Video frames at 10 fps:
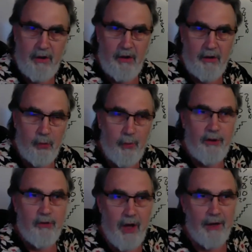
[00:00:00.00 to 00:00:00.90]
Because when
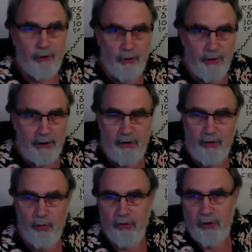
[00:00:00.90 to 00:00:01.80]
he's not doing it, he's
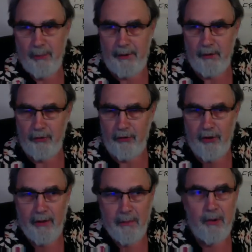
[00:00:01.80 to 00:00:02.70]
doing something else that's
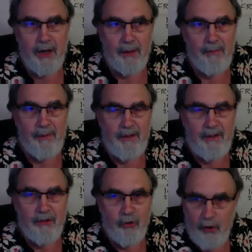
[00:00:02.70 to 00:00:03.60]
not the problem.
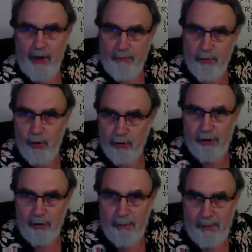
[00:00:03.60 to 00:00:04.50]
So can I focus
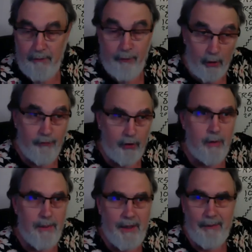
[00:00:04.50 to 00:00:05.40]
on good behavior? Look for
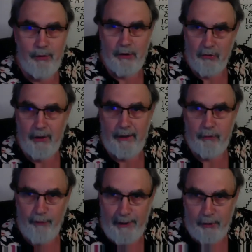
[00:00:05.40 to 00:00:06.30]
good behavior. You can
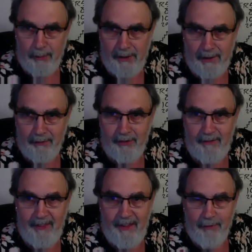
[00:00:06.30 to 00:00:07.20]
sometimes find good behavior.
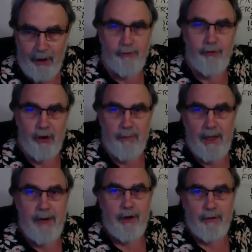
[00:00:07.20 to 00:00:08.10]
I look for good
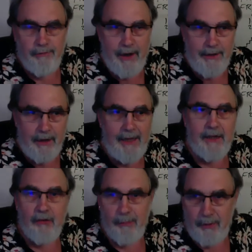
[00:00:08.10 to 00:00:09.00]
behavior and I find it, I
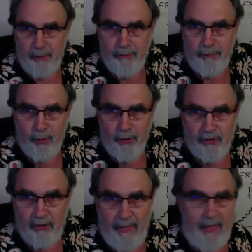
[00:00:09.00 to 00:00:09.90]
got something to
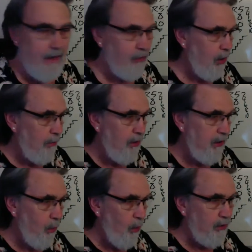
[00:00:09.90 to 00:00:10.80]
reinforce. So I'm
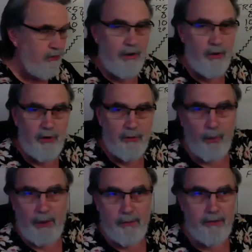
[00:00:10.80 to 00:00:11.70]
looking at what is he doing? He's
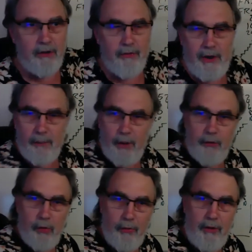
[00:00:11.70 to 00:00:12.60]
playing with this and he
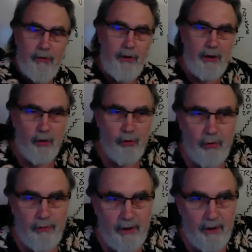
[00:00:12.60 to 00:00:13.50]
plays with this and he goes
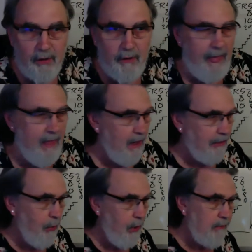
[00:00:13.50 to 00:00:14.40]
over here.
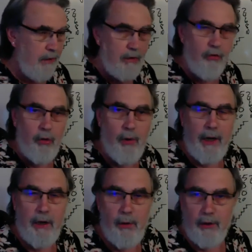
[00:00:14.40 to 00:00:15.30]
So whatever he's doing,
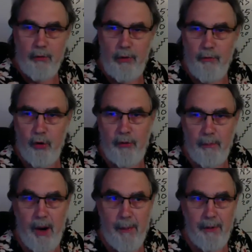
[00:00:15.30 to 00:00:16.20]
I know has reinforcing
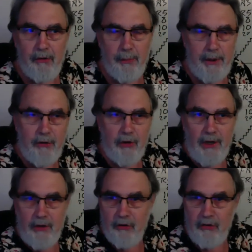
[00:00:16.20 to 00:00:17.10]
properties, but he
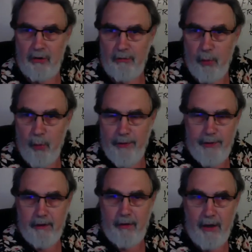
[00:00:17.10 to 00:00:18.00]
changes from one
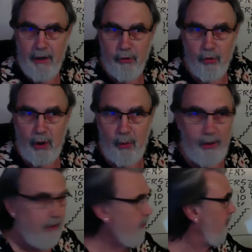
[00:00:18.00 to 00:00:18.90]
thing to the other. So I
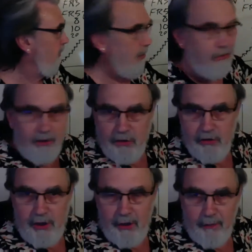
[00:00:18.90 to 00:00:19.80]
realize he's getting
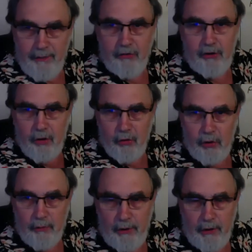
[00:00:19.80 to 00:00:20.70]
satiated on this, he goes
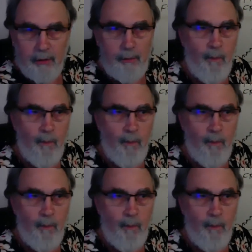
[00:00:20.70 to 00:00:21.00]
over here.